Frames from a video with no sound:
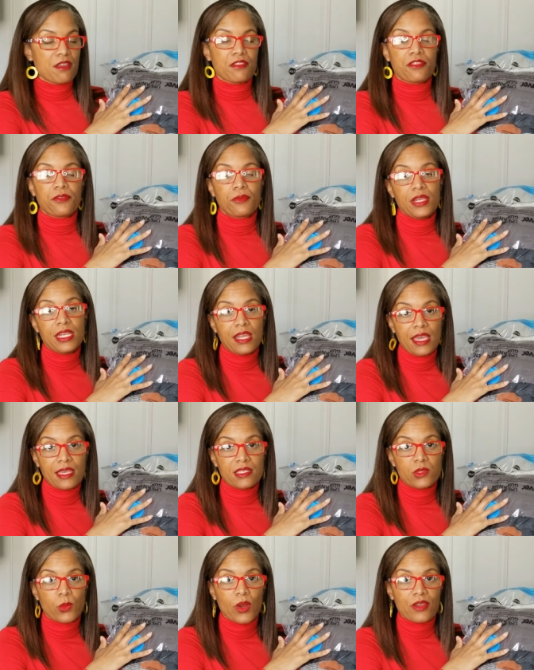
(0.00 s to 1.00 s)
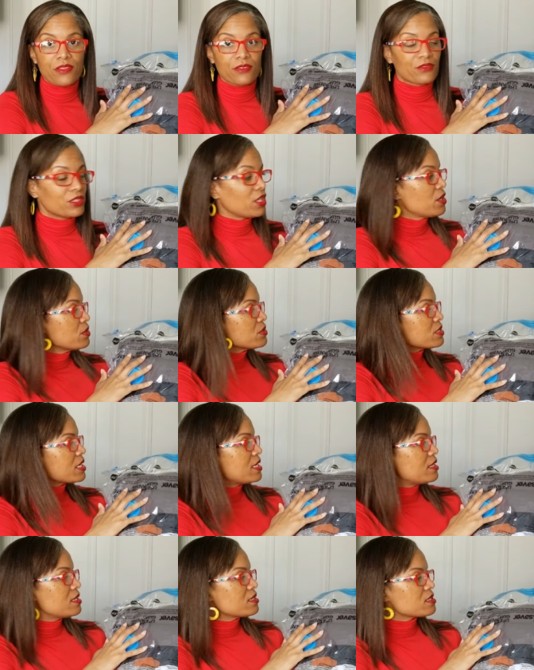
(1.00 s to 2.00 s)
three days worth of clothes
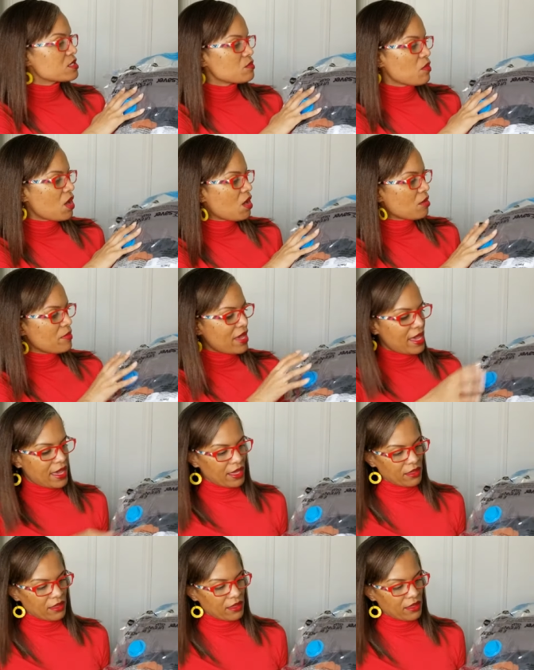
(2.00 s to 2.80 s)
in this small bag.